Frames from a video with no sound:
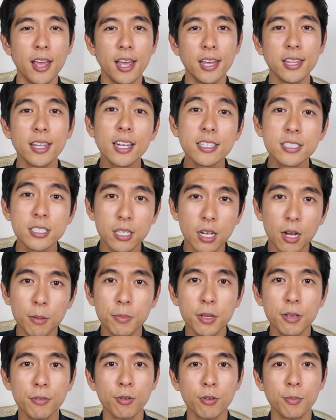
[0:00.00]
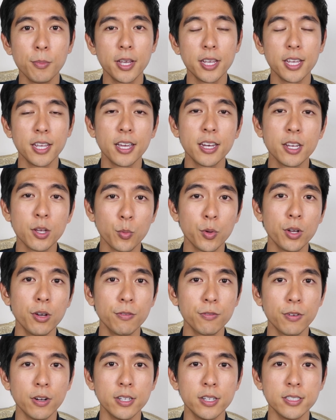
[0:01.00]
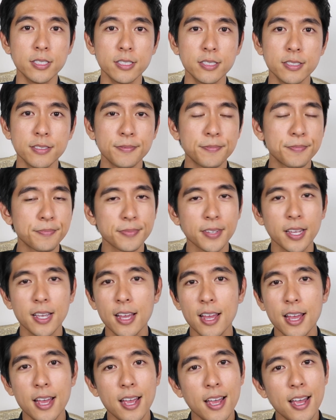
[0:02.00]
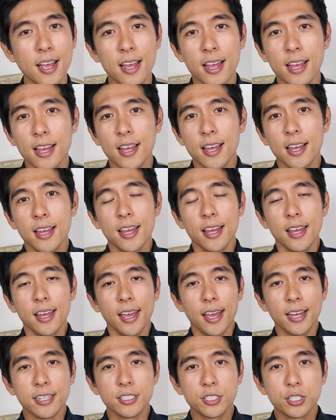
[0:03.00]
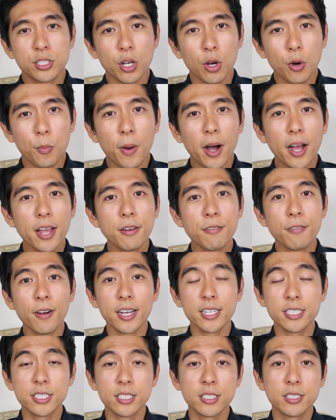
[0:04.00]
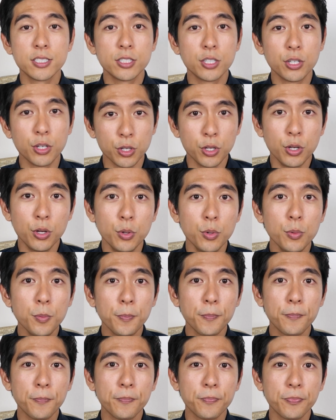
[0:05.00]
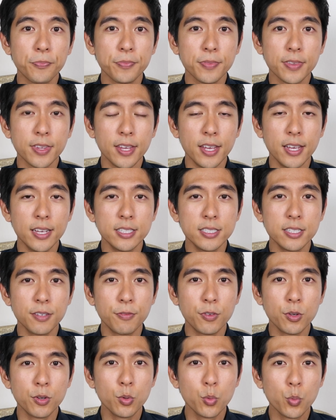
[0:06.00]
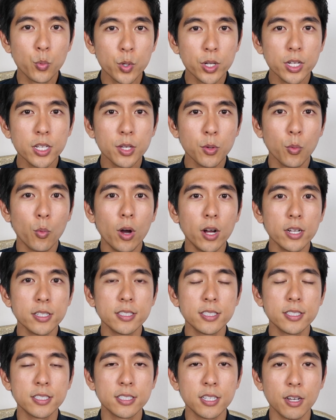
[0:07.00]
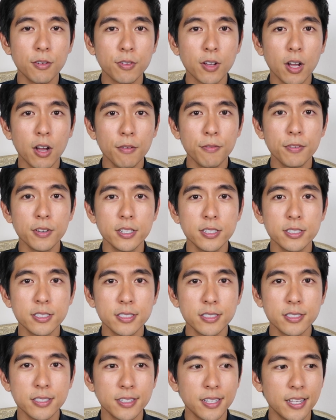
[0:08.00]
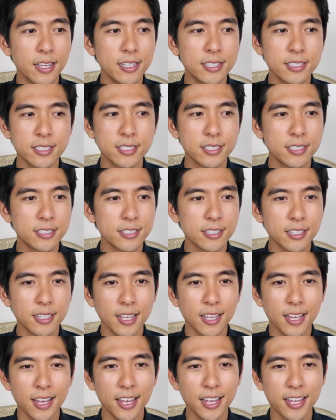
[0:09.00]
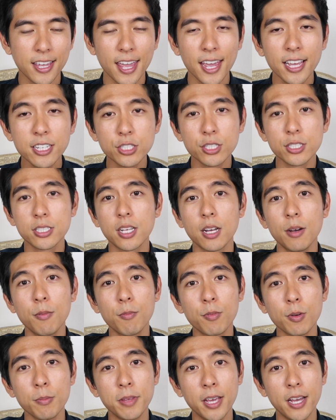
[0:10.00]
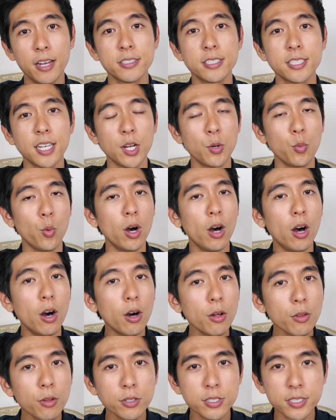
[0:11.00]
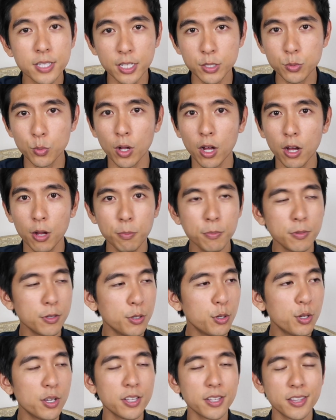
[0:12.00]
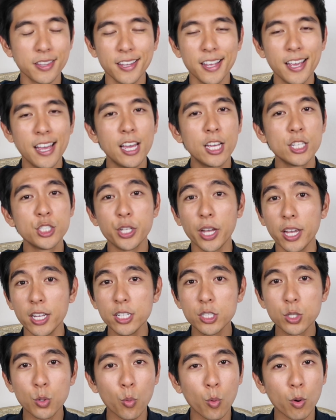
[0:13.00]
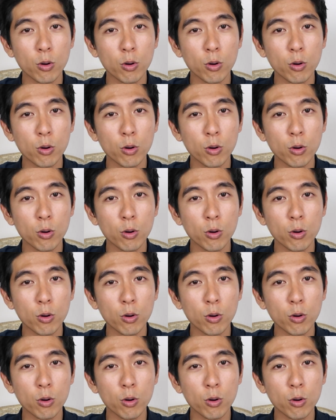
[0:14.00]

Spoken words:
And that stopped me from making any real friends. And so my advice to you is, if you really want self-confidence, it can't just come from the outside. While all those things will help, you can change your